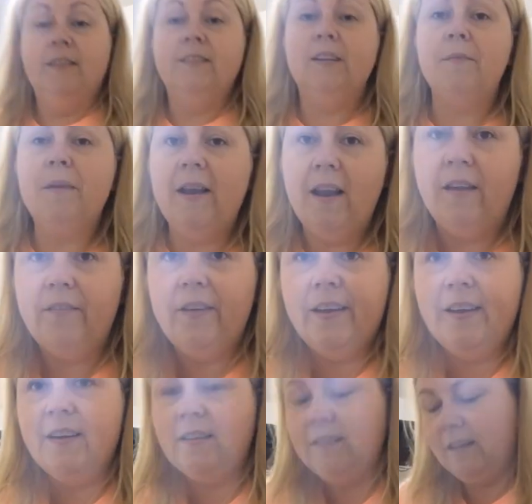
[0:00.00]
So my
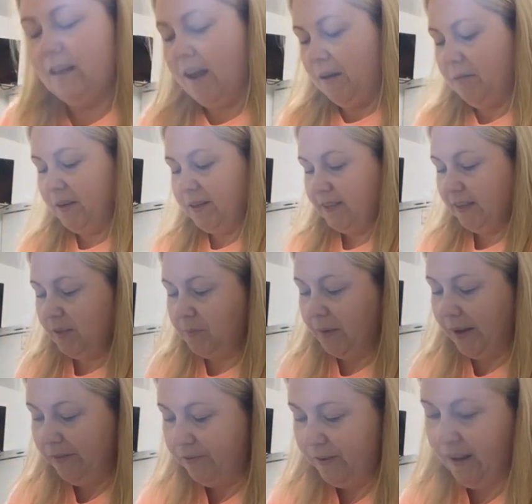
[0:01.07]
lovelies, I'm going to say
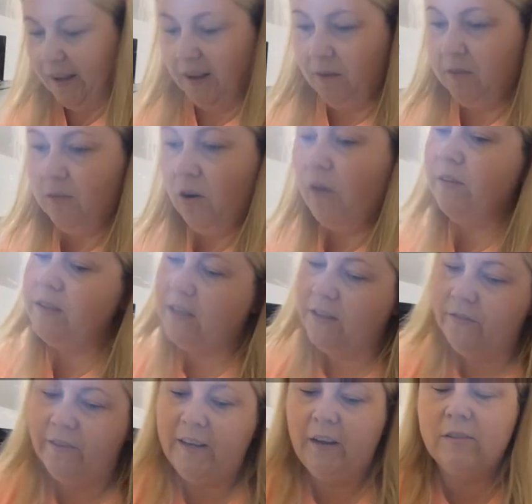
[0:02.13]
goodbye for now. Obviously
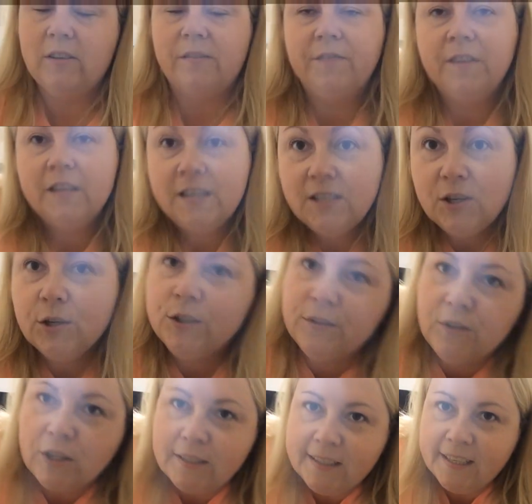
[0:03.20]
the video is not finished because you've
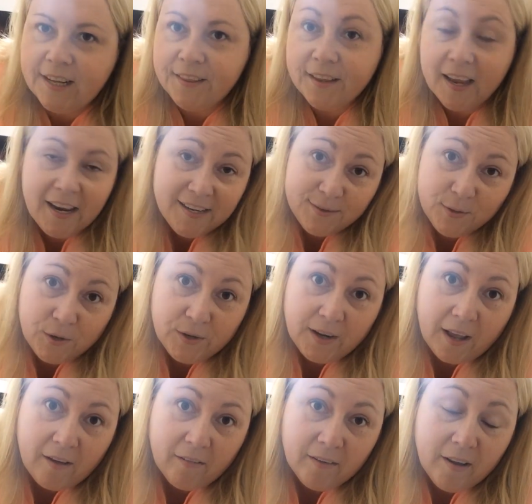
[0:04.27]
not seen how the cake's turned
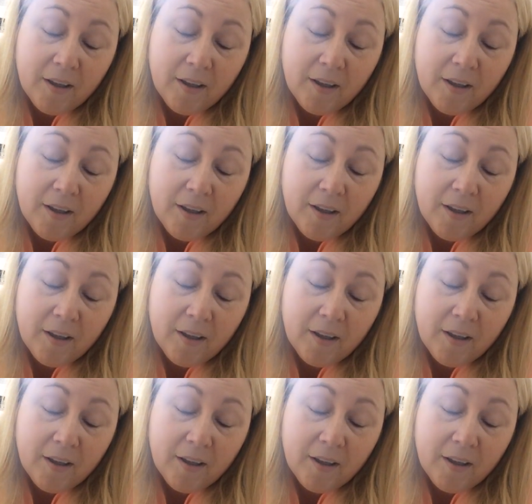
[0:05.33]
out.